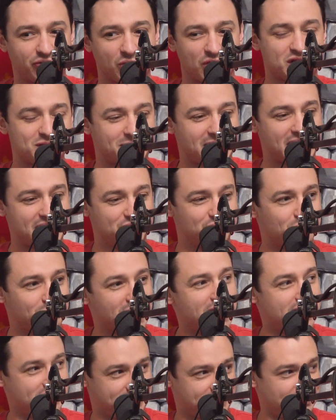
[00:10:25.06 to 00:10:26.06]
God. afford to buy a new
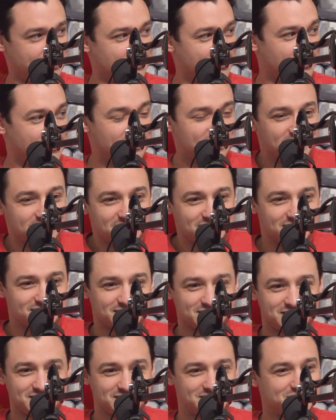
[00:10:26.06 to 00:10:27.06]
bike. Those are the
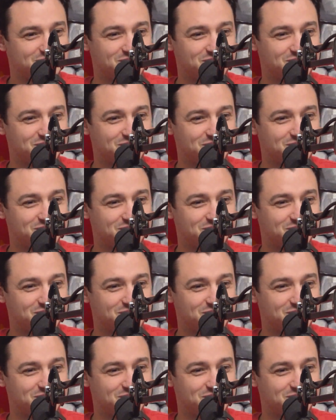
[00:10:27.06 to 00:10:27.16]
days,